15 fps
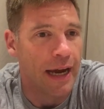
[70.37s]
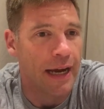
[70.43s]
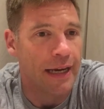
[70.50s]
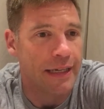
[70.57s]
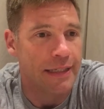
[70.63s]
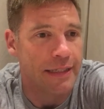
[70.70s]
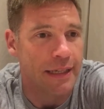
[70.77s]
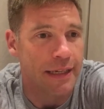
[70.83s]

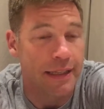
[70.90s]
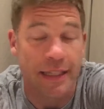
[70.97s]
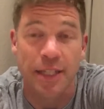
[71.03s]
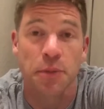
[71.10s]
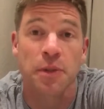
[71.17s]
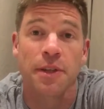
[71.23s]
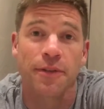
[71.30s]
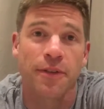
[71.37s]
And
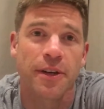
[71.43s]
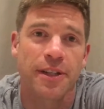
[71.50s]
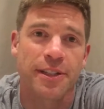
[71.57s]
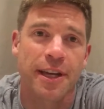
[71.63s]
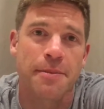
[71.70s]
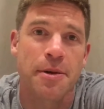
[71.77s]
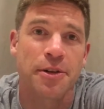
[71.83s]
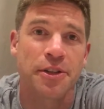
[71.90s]
this was the
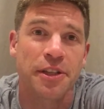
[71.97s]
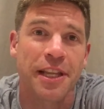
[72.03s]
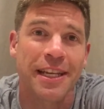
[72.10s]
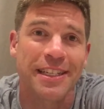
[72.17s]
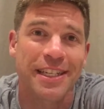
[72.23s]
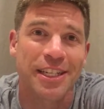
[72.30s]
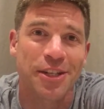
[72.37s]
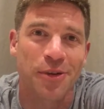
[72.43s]
first time I was in
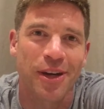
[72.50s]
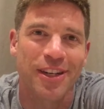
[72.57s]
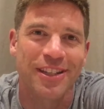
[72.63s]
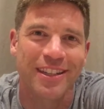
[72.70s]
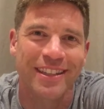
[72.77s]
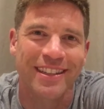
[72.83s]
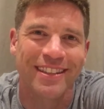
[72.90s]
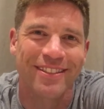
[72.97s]
that
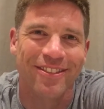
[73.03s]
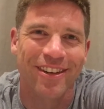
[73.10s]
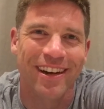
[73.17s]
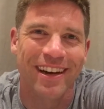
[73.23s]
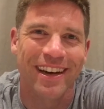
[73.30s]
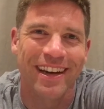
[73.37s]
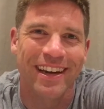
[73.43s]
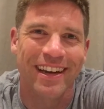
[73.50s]
situation
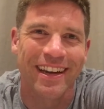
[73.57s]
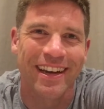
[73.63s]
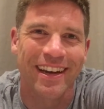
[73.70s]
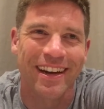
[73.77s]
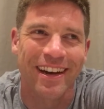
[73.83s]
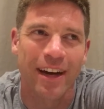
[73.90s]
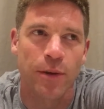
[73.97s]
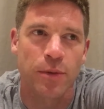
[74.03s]
where
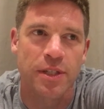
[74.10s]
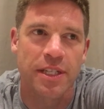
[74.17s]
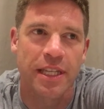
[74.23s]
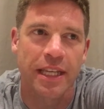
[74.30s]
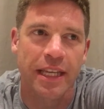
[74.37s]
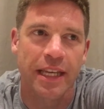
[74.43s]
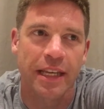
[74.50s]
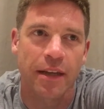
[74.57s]
I was
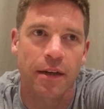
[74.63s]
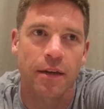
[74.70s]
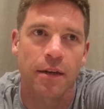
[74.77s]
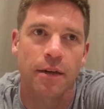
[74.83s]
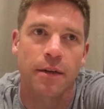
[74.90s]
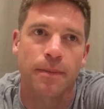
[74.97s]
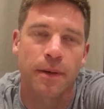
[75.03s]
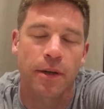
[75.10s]
thinking,
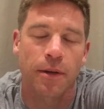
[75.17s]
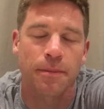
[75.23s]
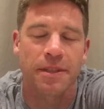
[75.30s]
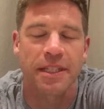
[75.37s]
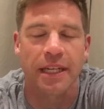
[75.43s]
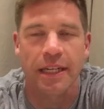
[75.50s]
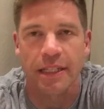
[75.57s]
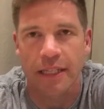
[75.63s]
oh my God, I'm
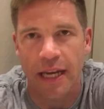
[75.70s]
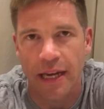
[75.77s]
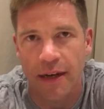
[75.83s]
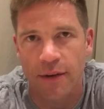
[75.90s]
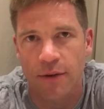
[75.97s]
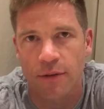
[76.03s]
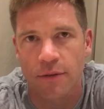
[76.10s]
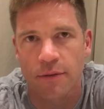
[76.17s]
sitting
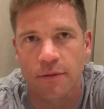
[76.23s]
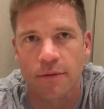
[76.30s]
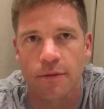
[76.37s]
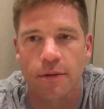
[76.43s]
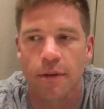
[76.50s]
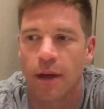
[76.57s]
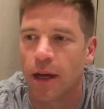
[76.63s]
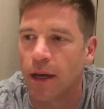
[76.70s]
down
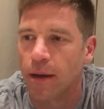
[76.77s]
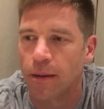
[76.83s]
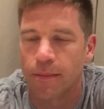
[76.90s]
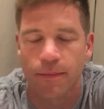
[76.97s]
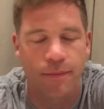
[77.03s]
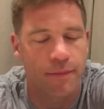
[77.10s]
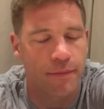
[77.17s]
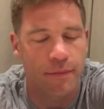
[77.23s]

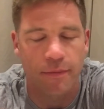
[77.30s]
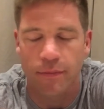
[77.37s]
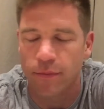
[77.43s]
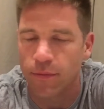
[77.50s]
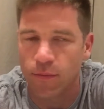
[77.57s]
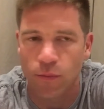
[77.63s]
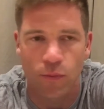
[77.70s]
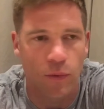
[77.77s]
and
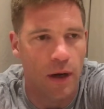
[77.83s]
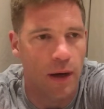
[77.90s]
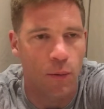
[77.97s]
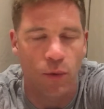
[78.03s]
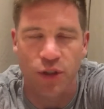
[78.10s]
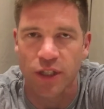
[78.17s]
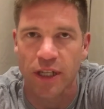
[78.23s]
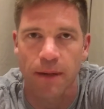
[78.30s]

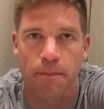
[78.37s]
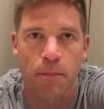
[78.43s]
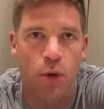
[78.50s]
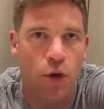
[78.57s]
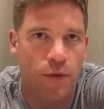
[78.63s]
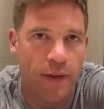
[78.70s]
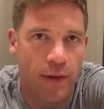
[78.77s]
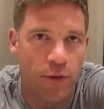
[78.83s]
watching a
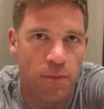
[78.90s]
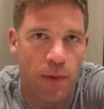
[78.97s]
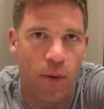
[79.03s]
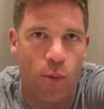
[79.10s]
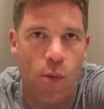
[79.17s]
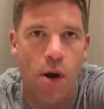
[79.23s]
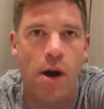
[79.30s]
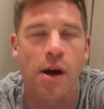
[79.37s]
movie with
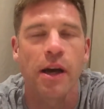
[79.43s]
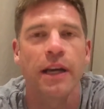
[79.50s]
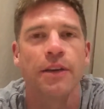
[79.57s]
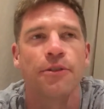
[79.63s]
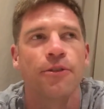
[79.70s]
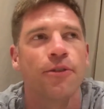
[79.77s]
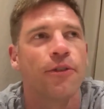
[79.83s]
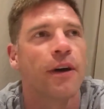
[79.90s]
my
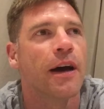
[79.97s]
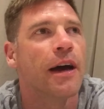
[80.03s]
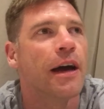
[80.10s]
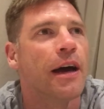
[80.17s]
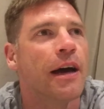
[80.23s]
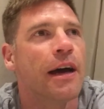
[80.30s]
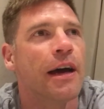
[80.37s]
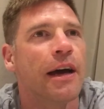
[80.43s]
wife.
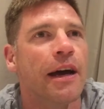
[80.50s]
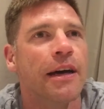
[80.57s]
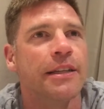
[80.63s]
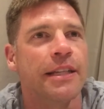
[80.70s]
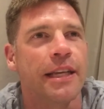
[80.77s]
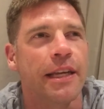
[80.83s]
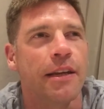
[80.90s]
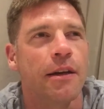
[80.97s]
I
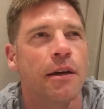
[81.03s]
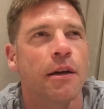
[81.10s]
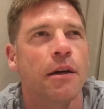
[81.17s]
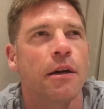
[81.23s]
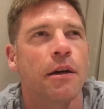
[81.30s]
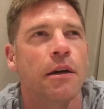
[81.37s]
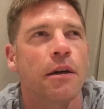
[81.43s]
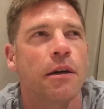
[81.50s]
was thinking,
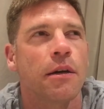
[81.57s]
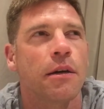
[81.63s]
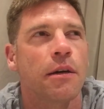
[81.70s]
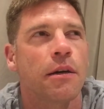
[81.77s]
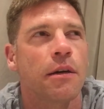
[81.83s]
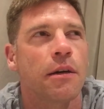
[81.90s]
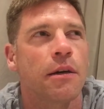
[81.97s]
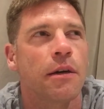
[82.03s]

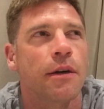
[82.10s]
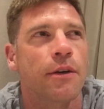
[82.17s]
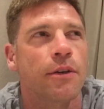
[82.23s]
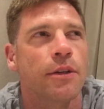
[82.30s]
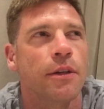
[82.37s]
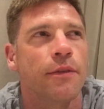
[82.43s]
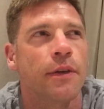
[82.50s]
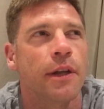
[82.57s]
oh, I've
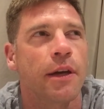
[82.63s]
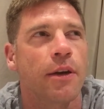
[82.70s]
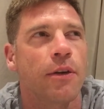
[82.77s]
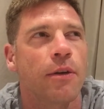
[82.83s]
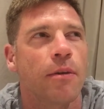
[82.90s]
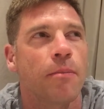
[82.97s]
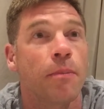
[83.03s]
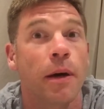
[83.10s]
got to do a
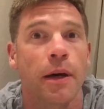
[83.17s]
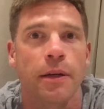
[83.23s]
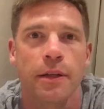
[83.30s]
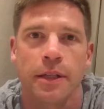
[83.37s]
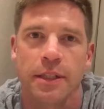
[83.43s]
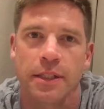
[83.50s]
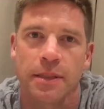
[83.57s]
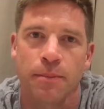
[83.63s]
video,
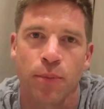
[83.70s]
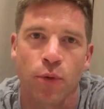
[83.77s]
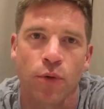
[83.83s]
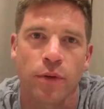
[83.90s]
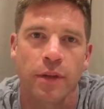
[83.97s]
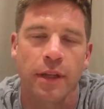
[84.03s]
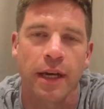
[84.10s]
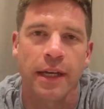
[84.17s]
but this is
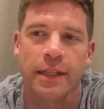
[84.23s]
important.